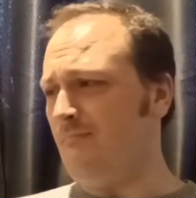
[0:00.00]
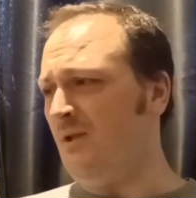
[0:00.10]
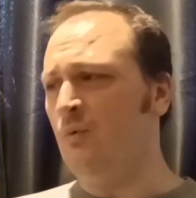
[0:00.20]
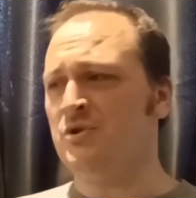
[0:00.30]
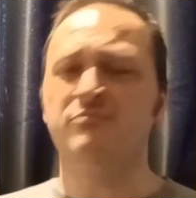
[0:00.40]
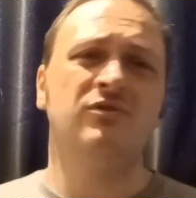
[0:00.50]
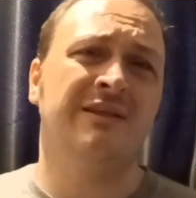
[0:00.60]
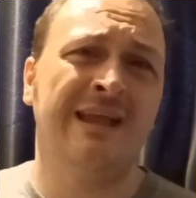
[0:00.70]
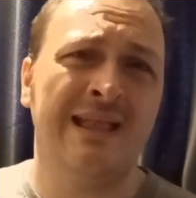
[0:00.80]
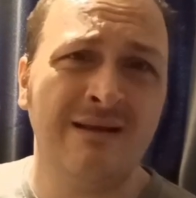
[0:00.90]
which I'm not
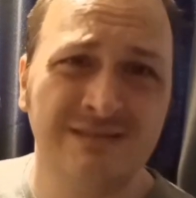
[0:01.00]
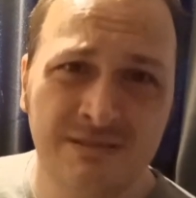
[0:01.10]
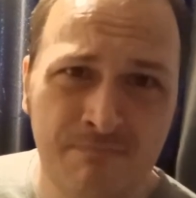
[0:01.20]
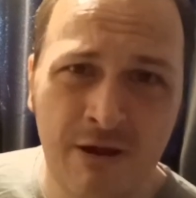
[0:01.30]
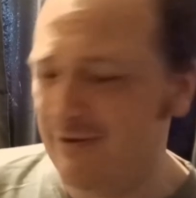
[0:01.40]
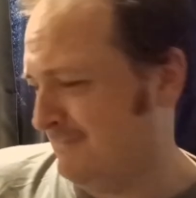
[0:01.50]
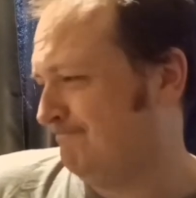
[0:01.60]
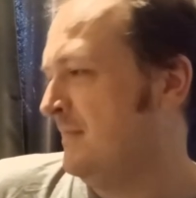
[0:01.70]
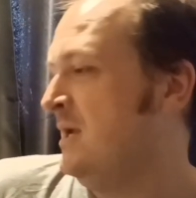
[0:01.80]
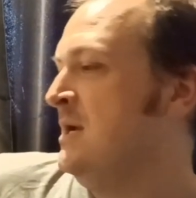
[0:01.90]
going to get out because it's buried.
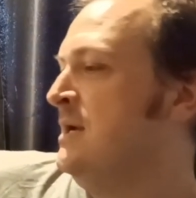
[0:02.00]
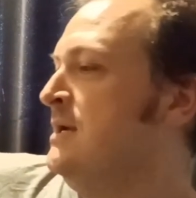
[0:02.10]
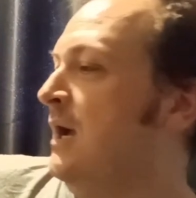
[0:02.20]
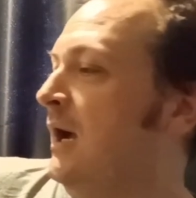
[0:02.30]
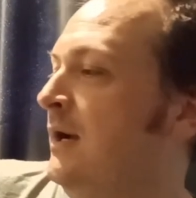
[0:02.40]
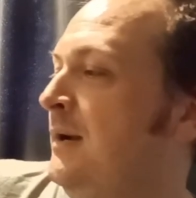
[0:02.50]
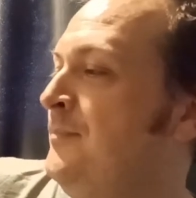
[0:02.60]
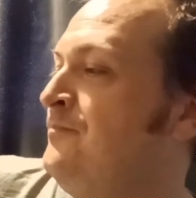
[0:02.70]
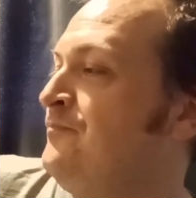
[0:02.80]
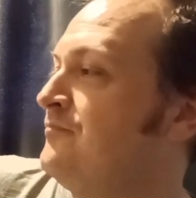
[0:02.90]

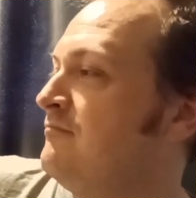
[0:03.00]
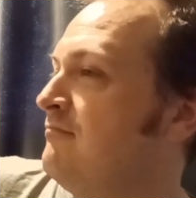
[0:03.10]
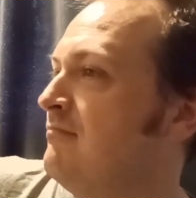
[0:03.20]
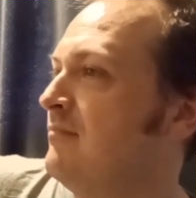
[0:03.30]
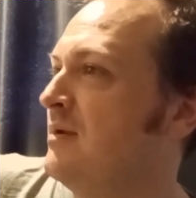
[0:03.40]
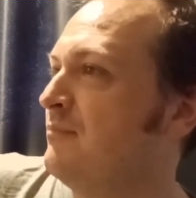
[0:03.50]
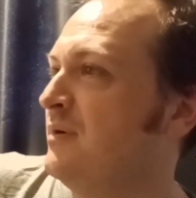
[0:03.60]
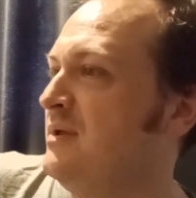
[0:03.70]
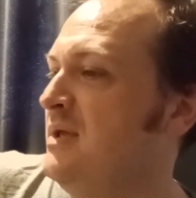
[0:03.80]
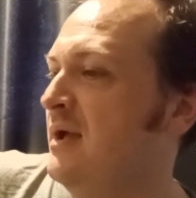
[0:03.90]
Um,
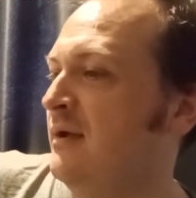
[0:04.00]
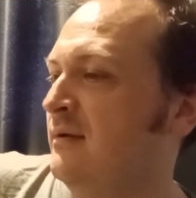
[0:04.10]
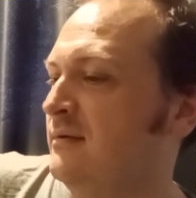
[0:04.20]
but yeah,